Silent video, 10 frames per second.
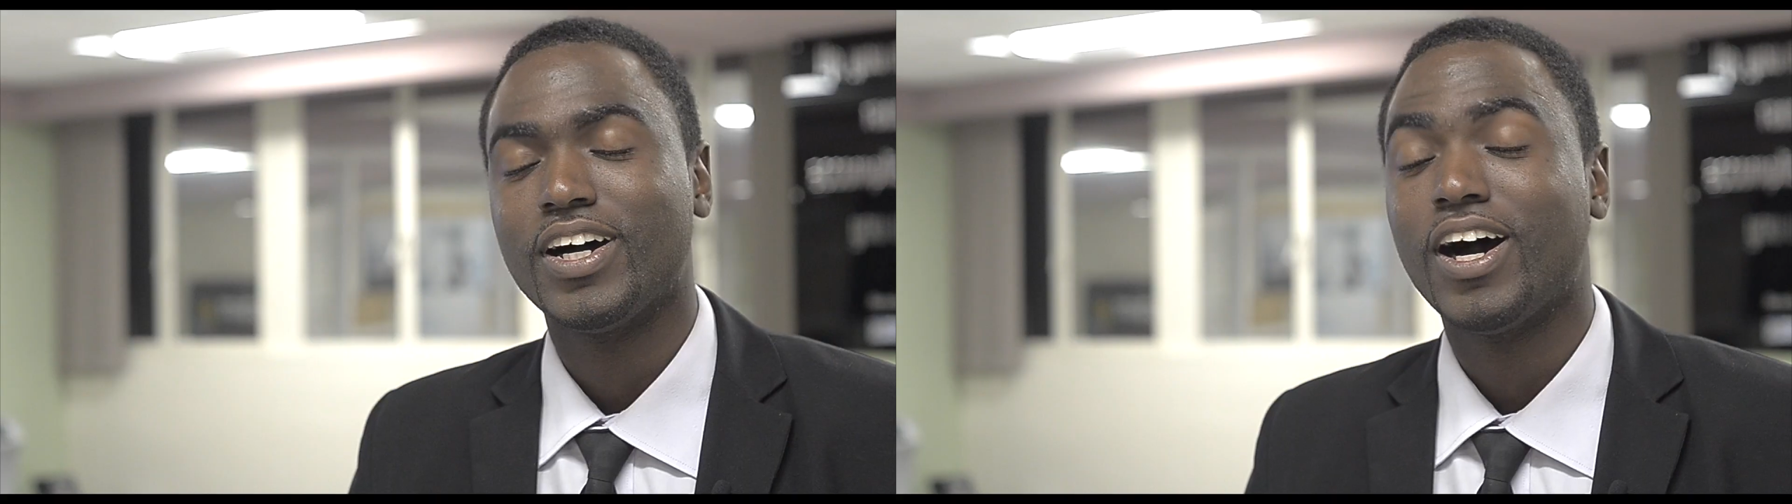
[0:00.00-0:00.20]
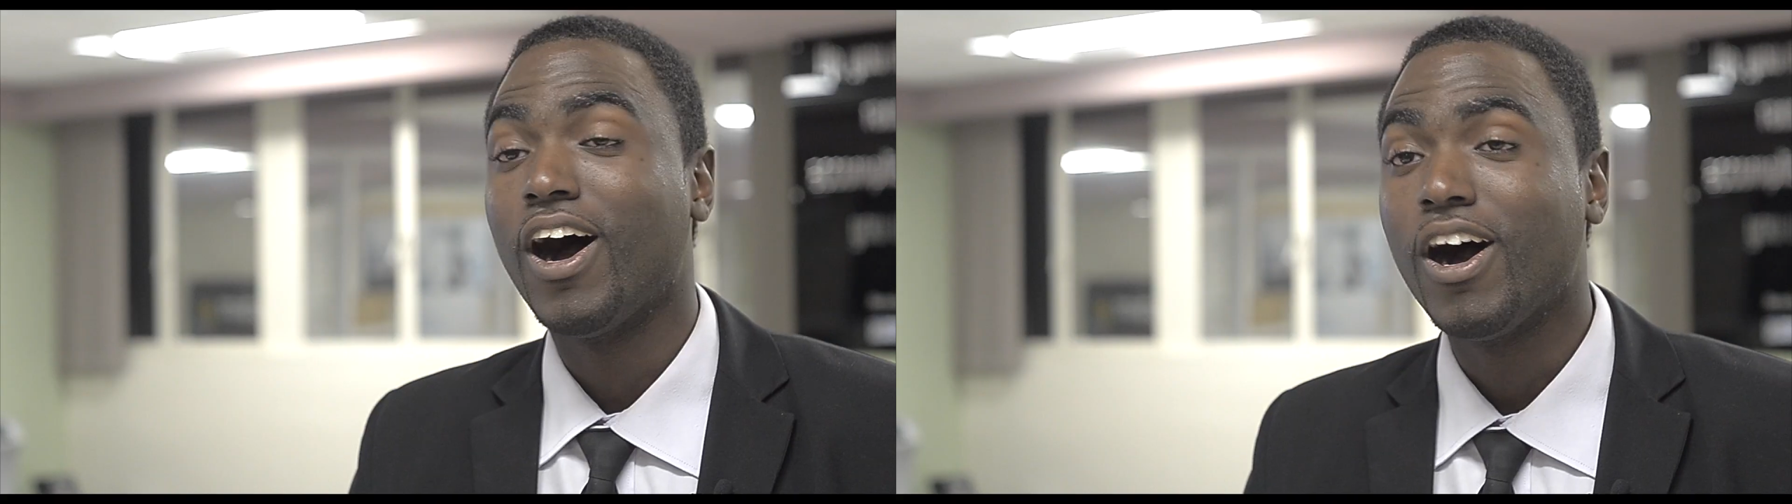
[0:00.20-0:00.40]

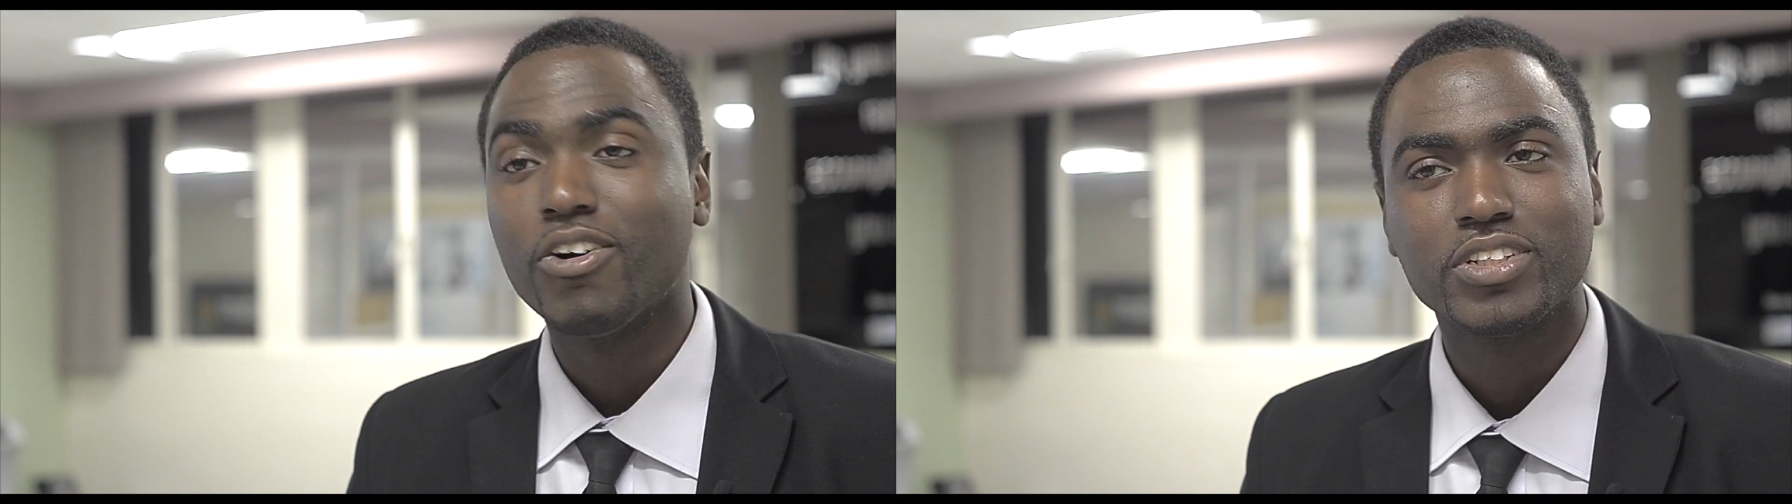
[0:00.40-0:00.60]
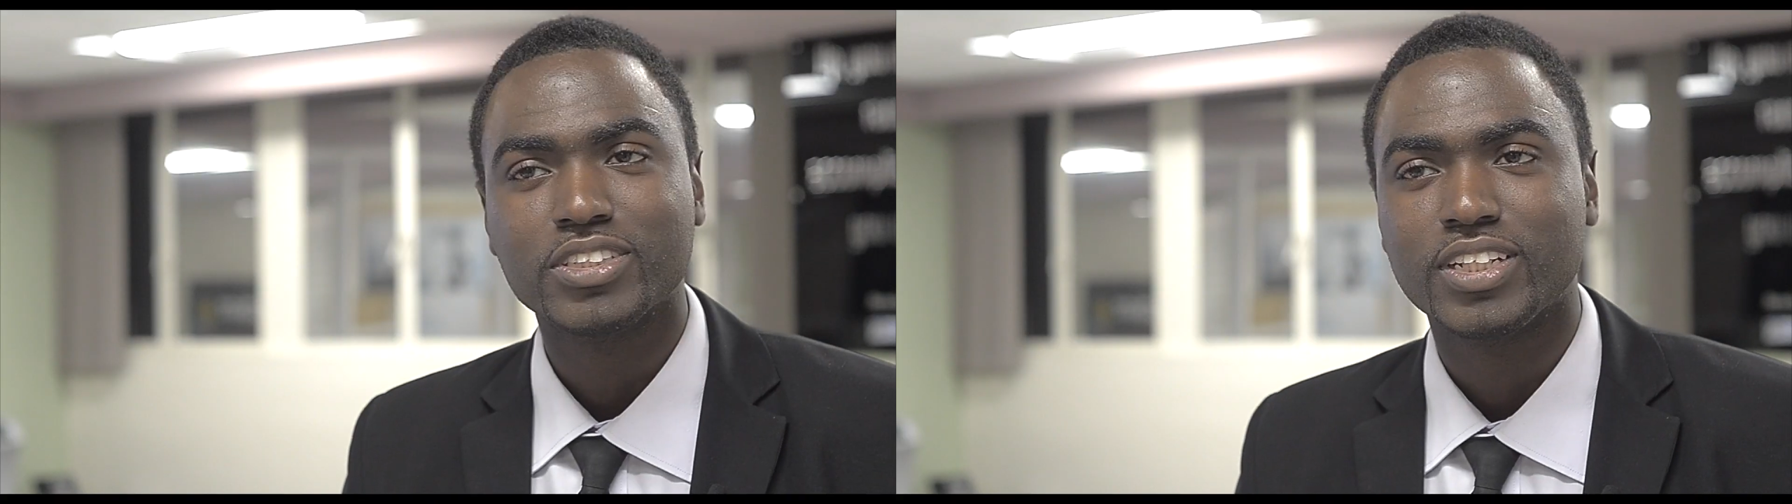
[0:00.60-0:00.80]
I
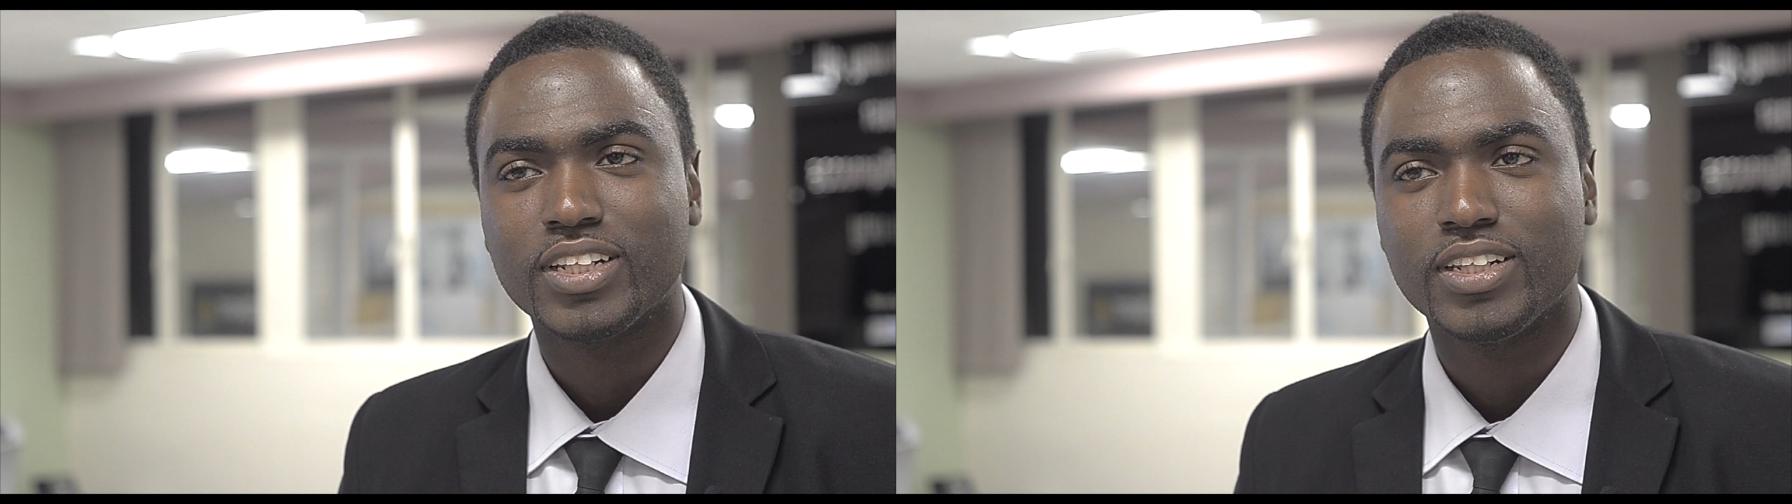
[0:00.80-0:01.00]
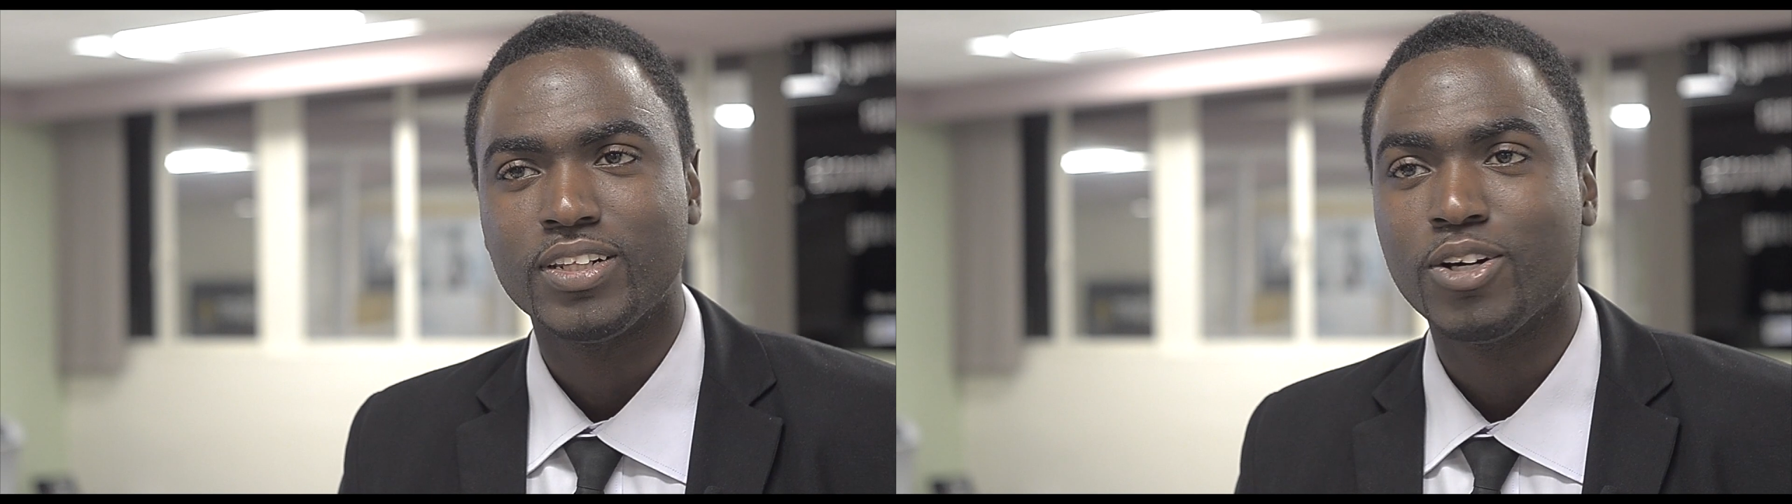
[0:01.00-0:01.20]
always
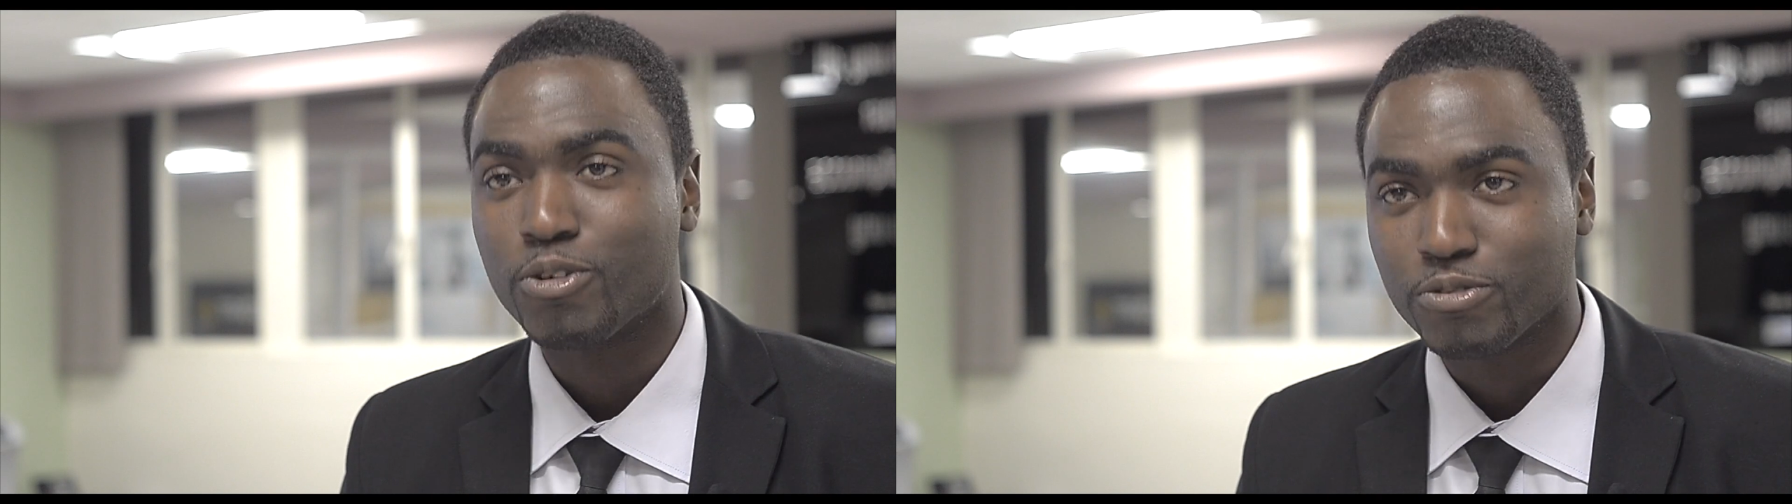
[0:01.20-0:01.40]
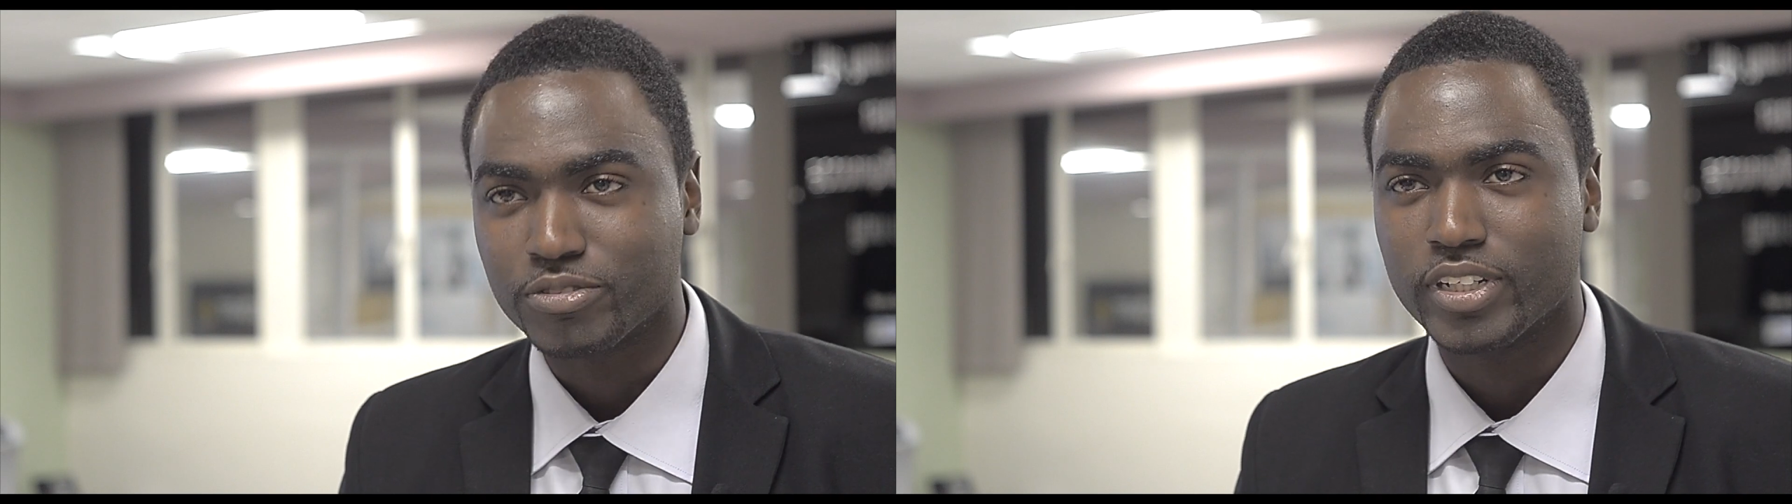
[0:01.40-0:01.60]

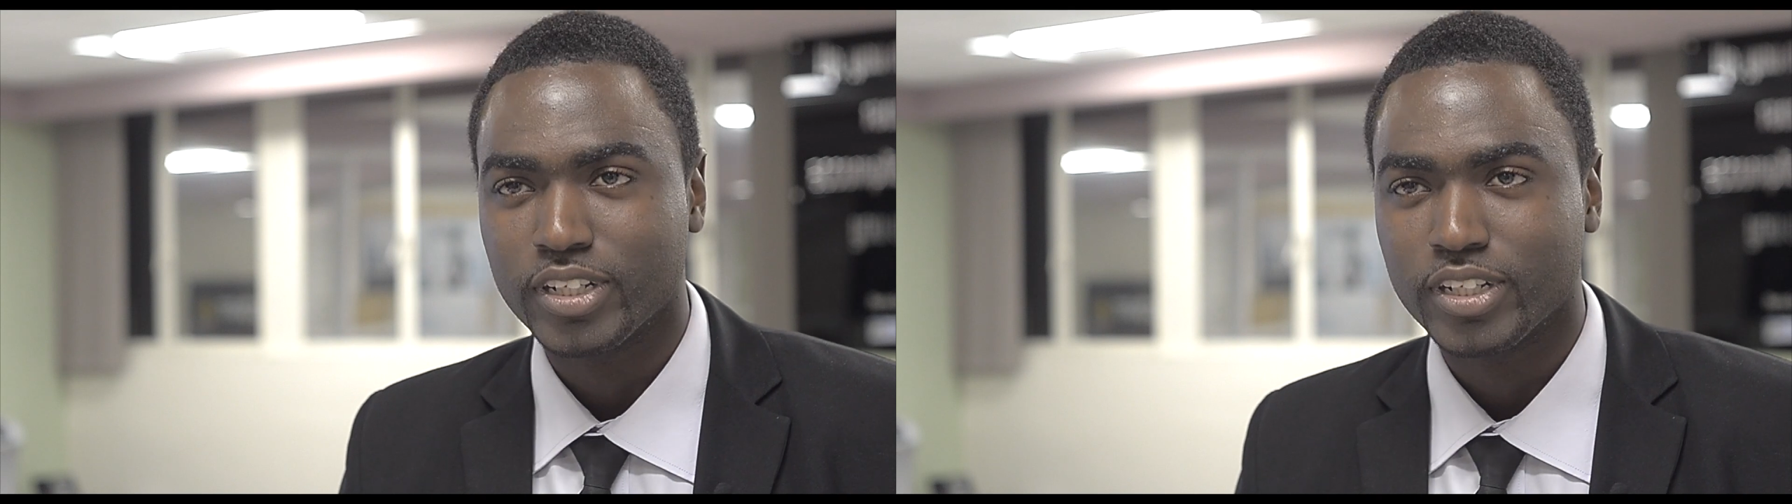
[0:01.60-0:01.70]
loved